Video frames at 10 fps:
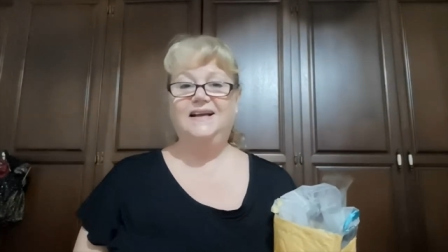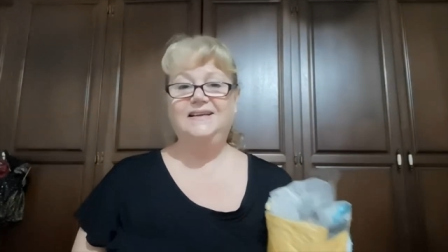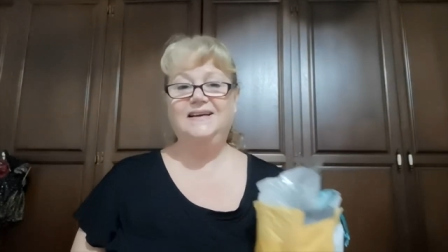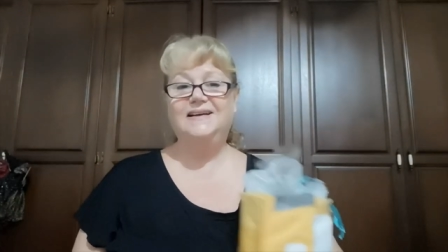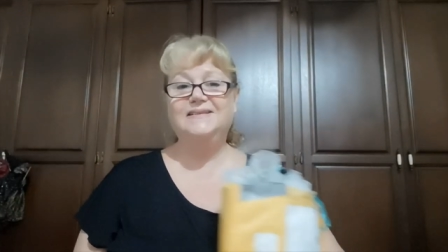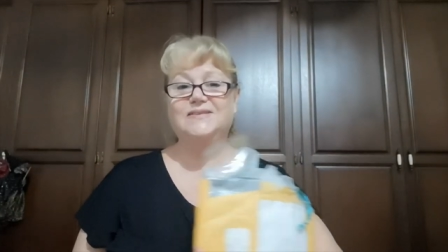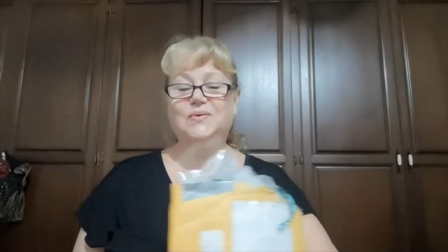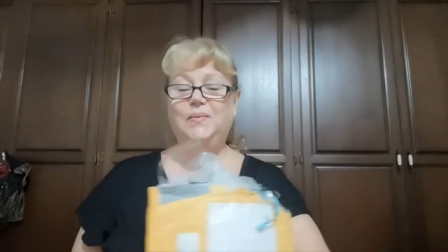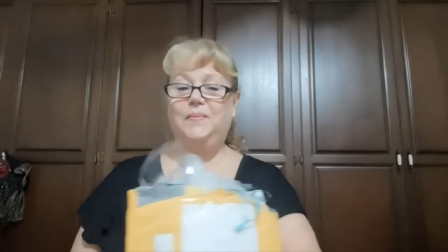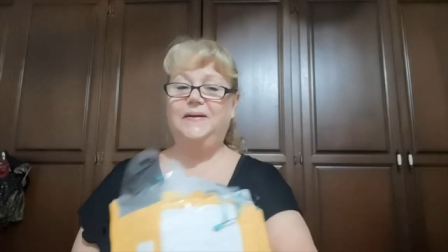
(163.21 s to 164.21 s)
a yarn
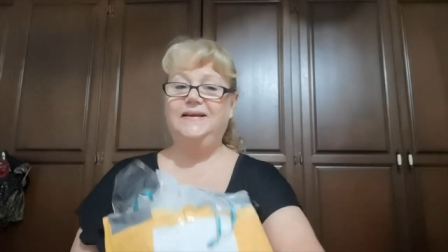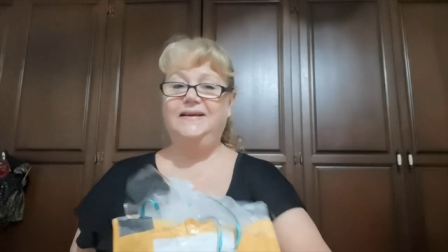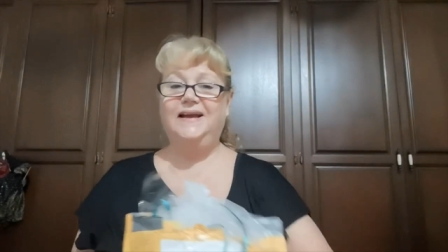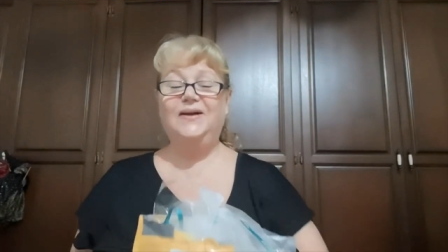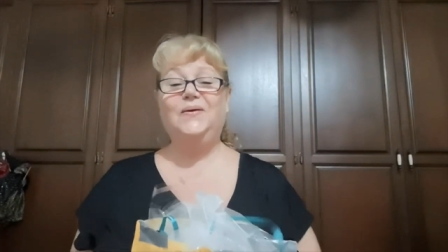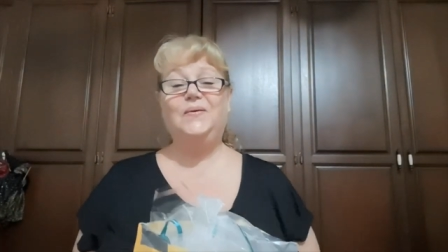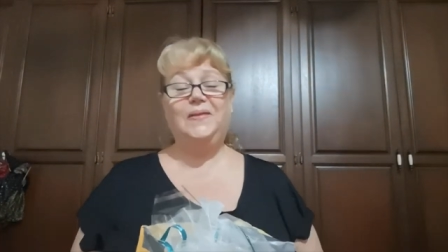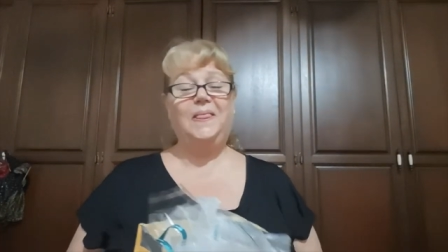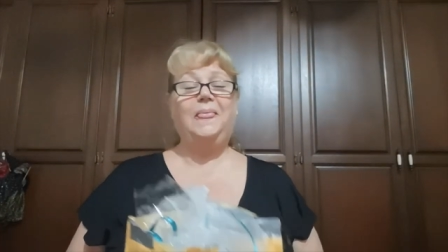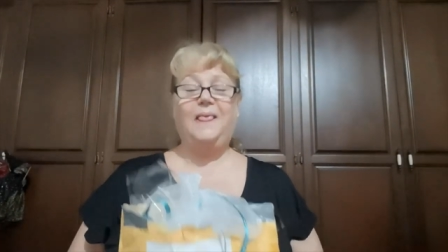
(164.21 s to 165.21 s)
swap buddy, and
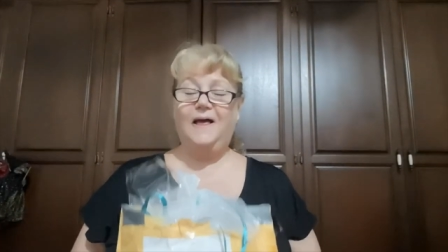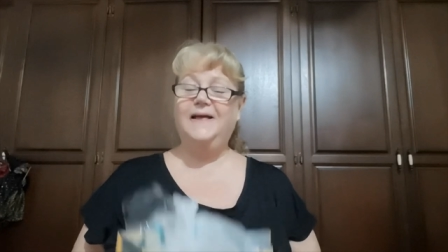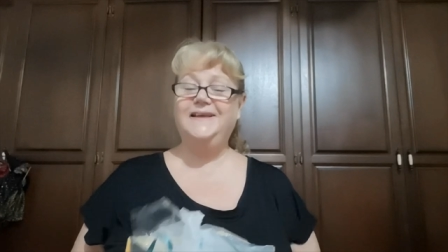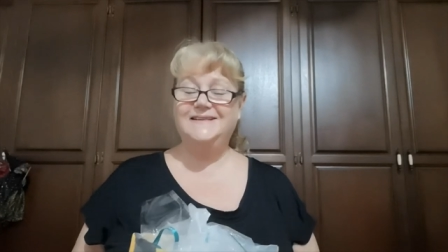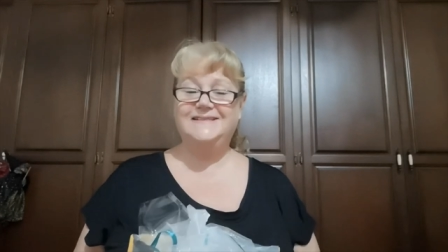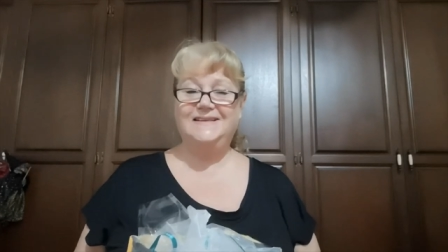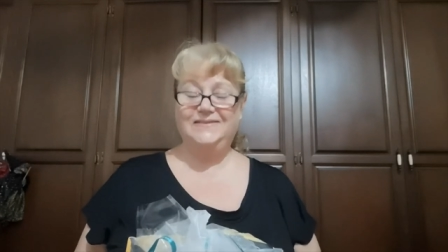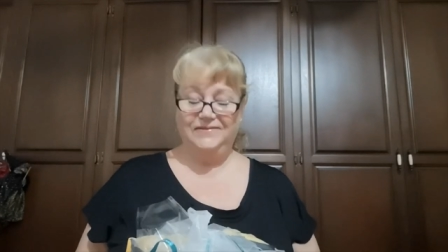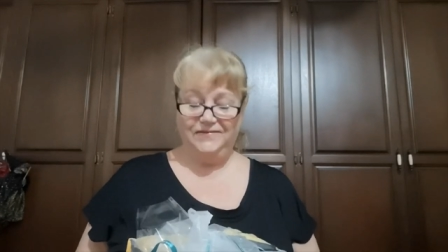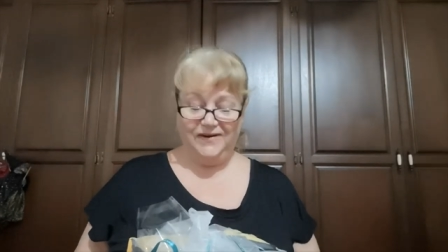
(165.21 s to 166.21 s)
I
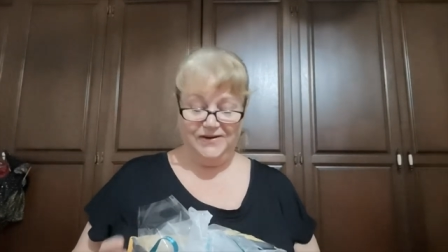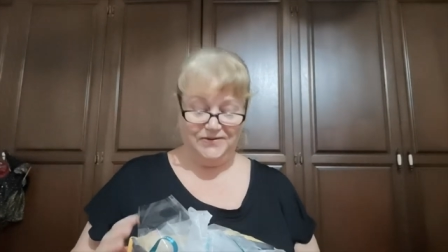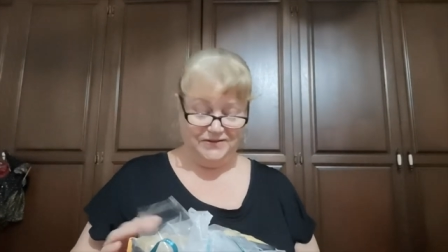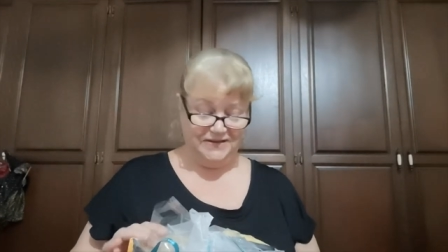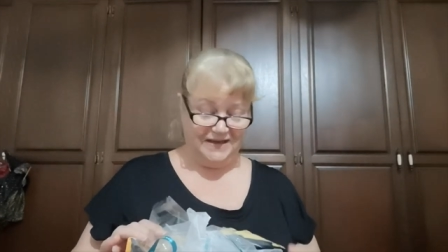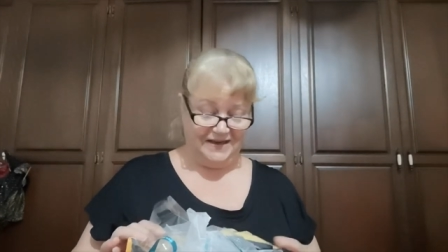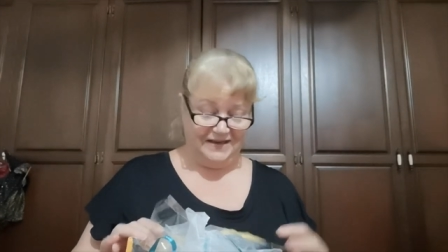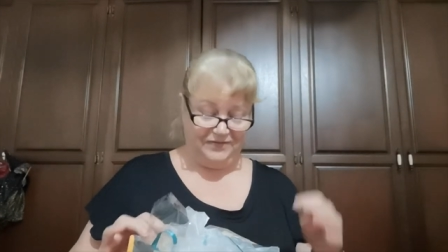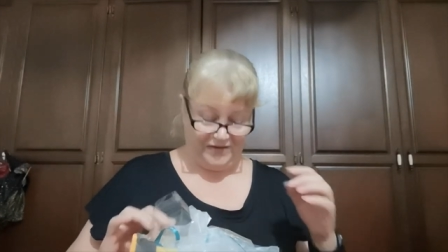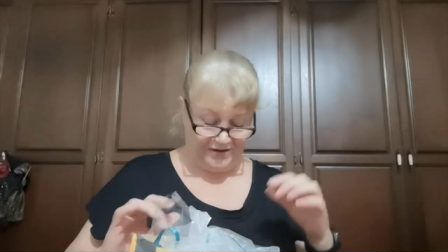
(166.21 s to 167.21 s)
consider a very good
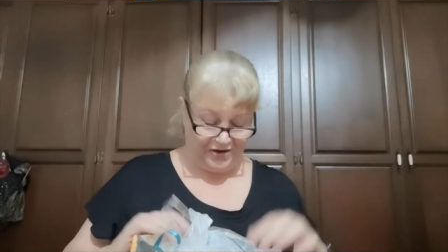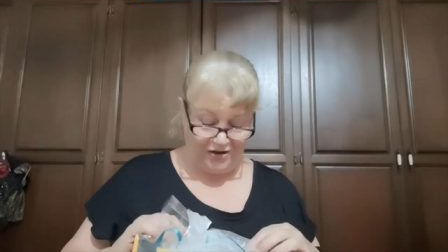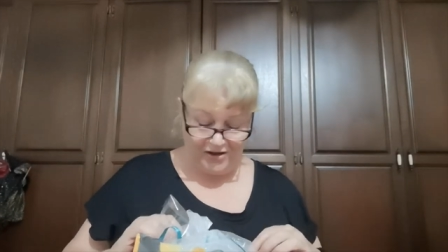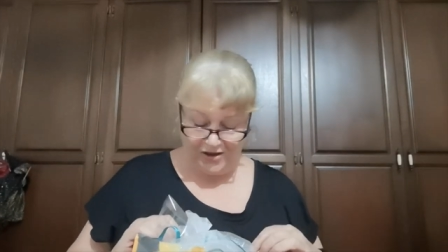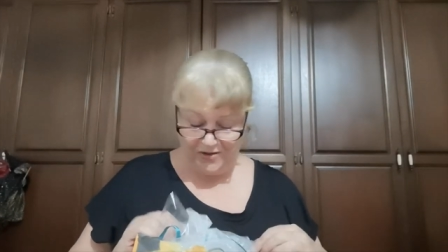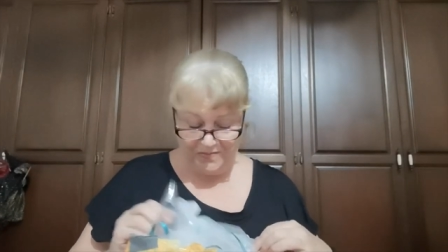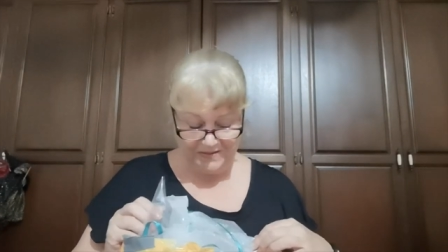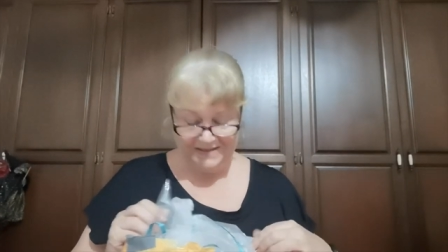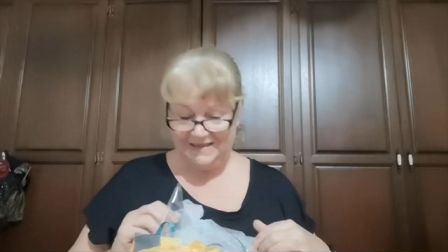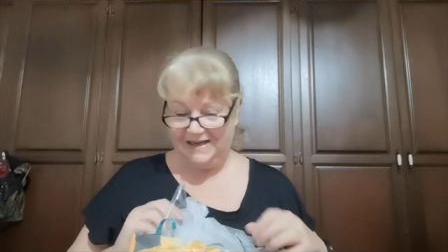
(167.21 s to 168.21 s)
yarny friend. I
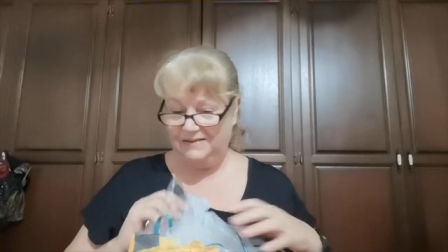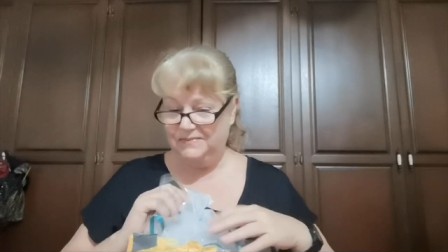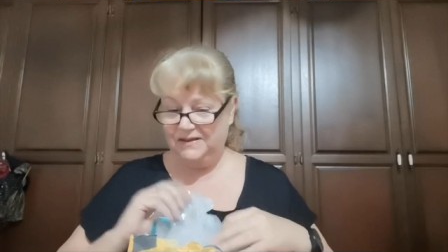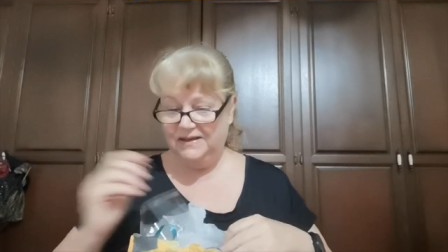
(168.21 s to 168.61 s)
opened it up